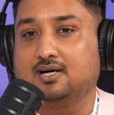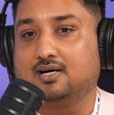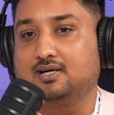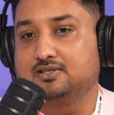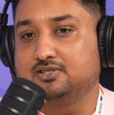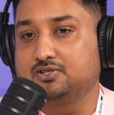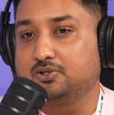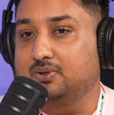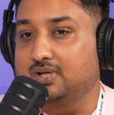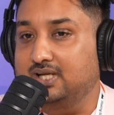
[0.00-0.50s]

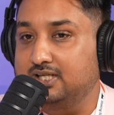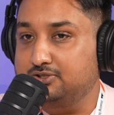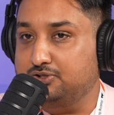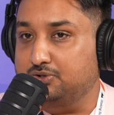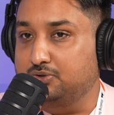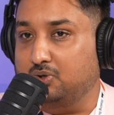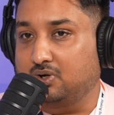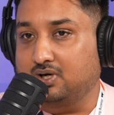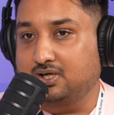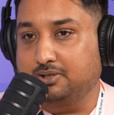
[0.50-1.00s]
So it's
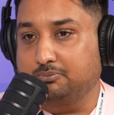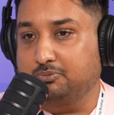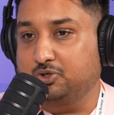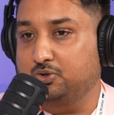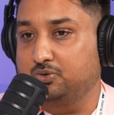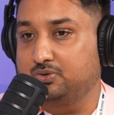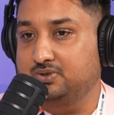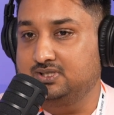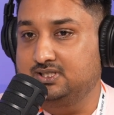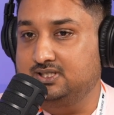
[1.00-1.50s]
not
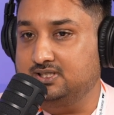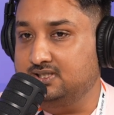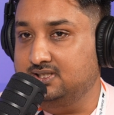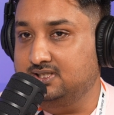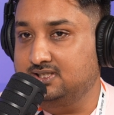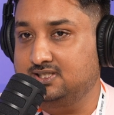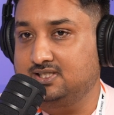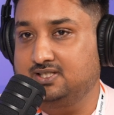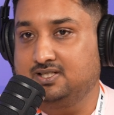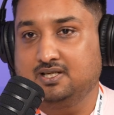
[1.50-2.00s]
about
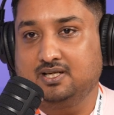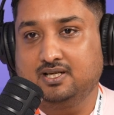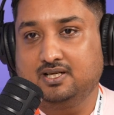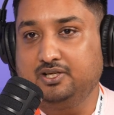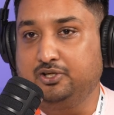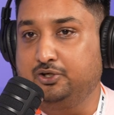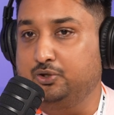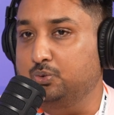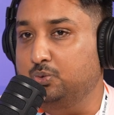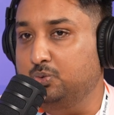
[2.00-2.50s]
just
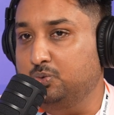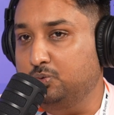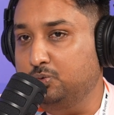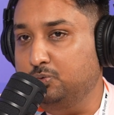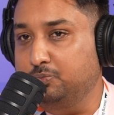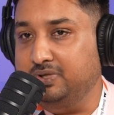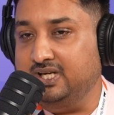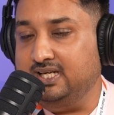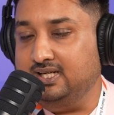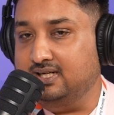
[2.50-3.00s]
you
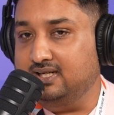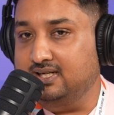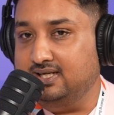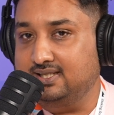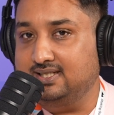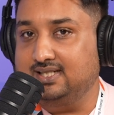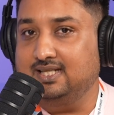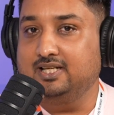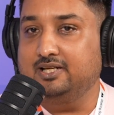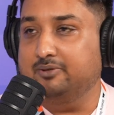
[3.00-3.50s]
being a
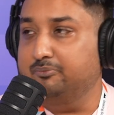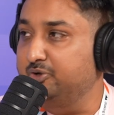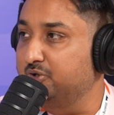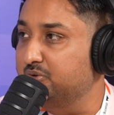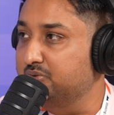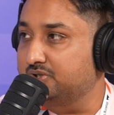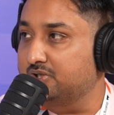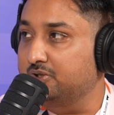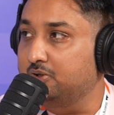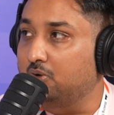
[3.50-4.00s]
Ethereum
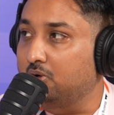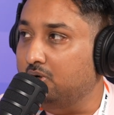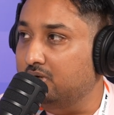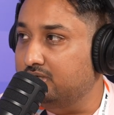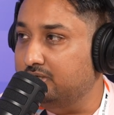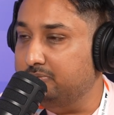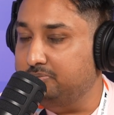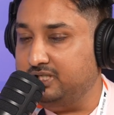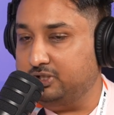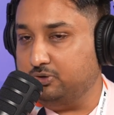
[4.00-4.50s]
user or
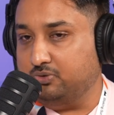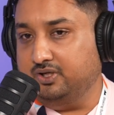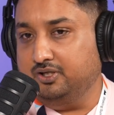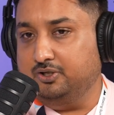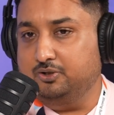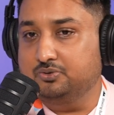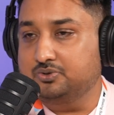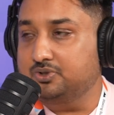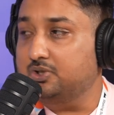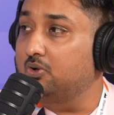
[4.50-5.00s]
a Bitcoin
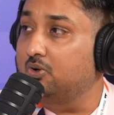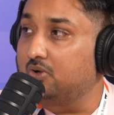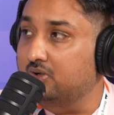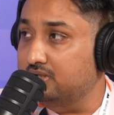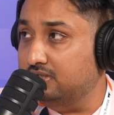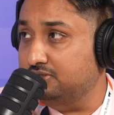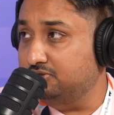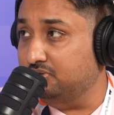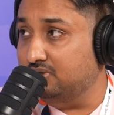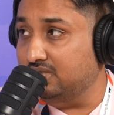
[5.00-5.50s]
user or
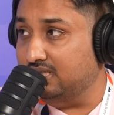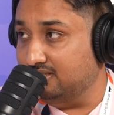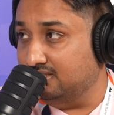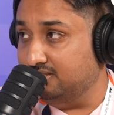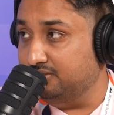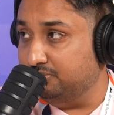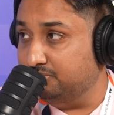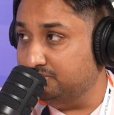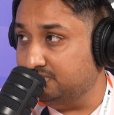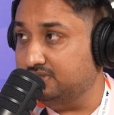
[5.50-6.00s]
a Solana
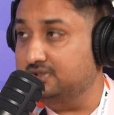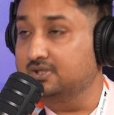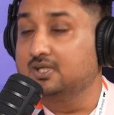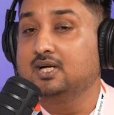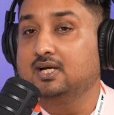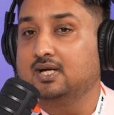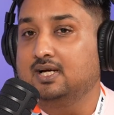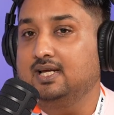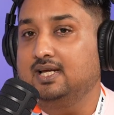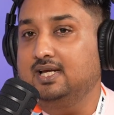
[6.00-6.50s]
user.
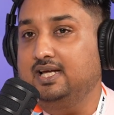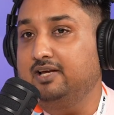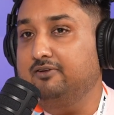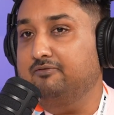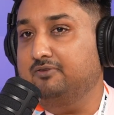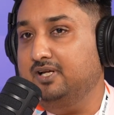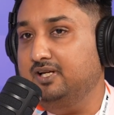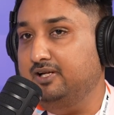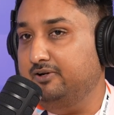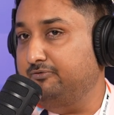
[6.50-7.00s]

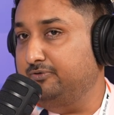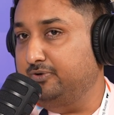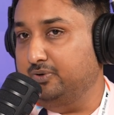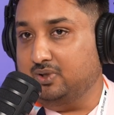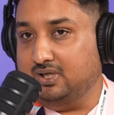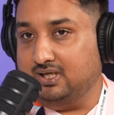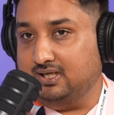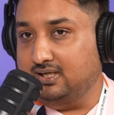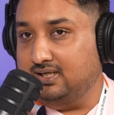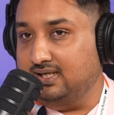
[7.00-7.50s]
Even if you
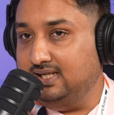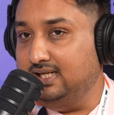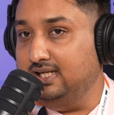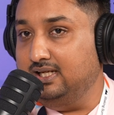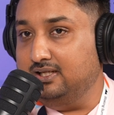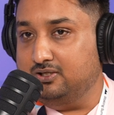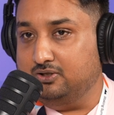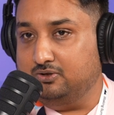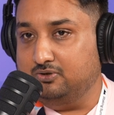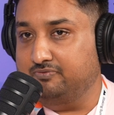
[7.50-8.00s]
are
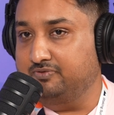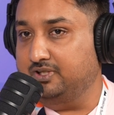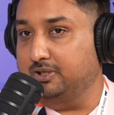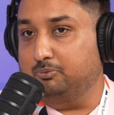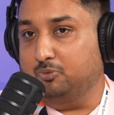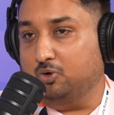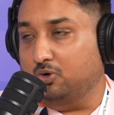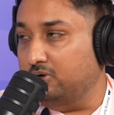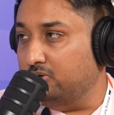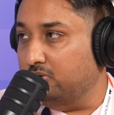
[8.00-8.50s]
either of them
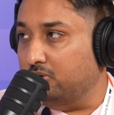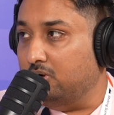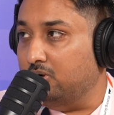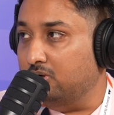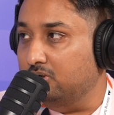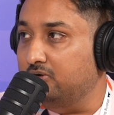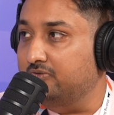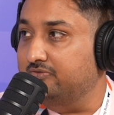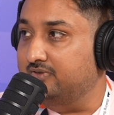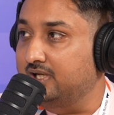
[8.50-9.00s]
or
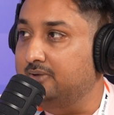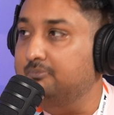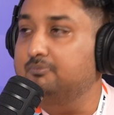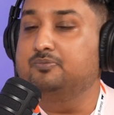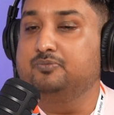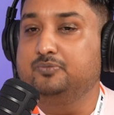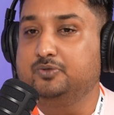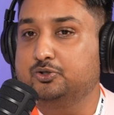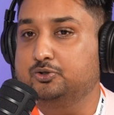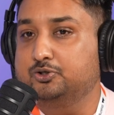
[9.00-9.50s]
all of them,
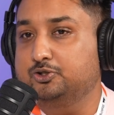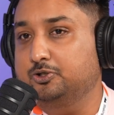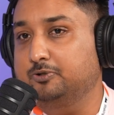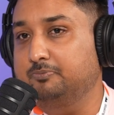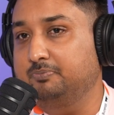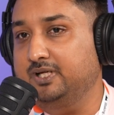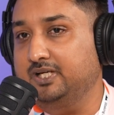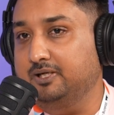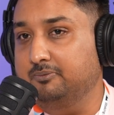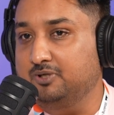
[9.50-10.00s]
you should
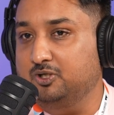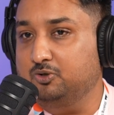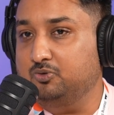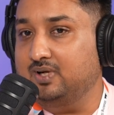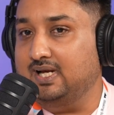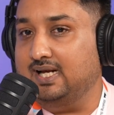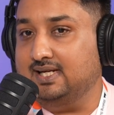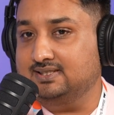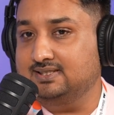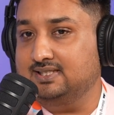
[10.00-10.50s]
be able to
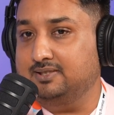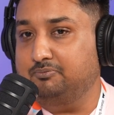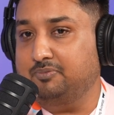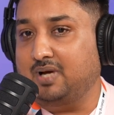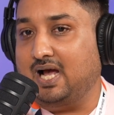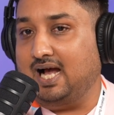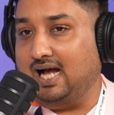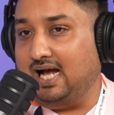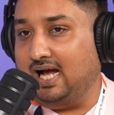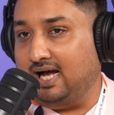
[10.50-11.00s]
accept
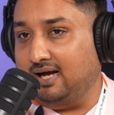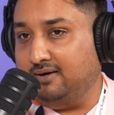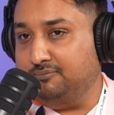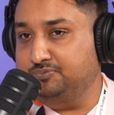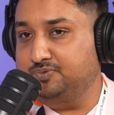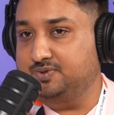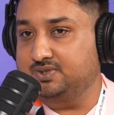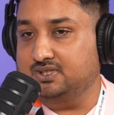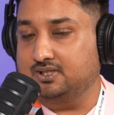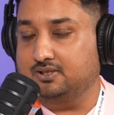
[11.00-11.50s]

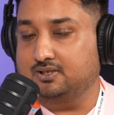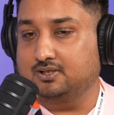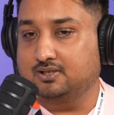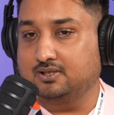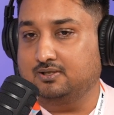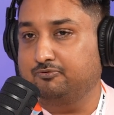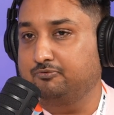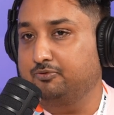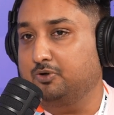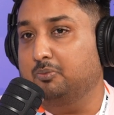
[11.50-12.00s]
apps
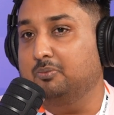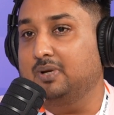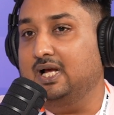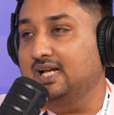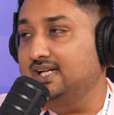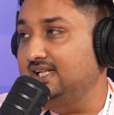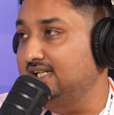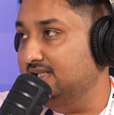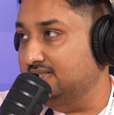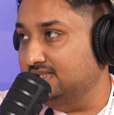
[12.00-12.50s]
from
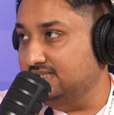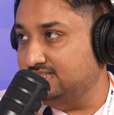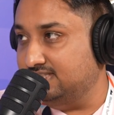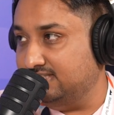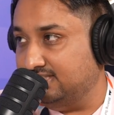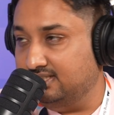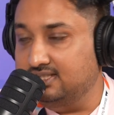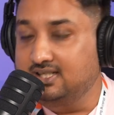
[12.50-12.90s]
any other chain.